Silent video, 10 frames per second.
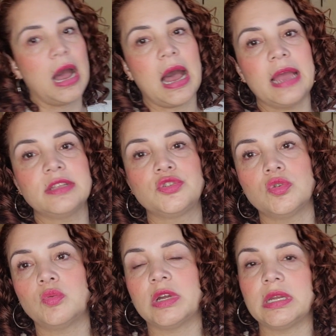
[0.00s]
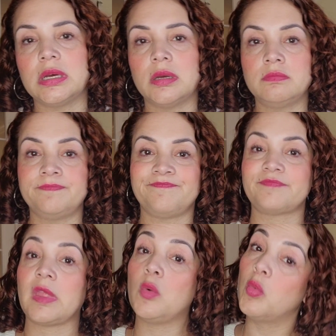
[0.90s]
I do wanna
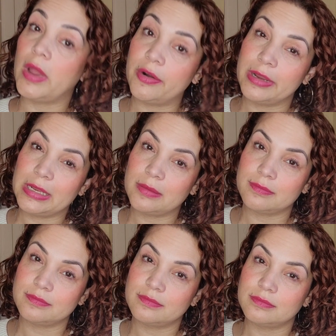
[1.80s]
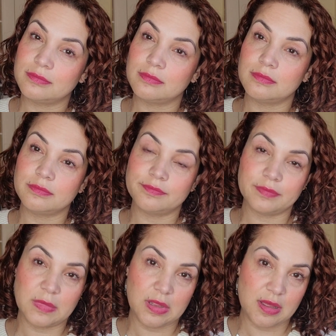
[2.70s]
wear it
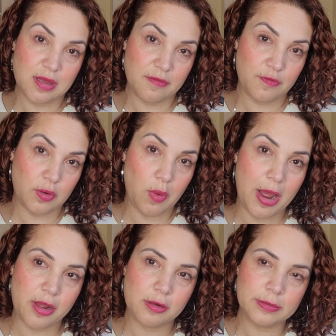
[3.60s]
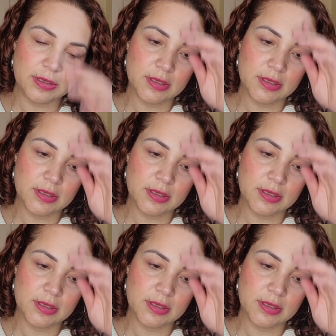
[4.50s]
for a while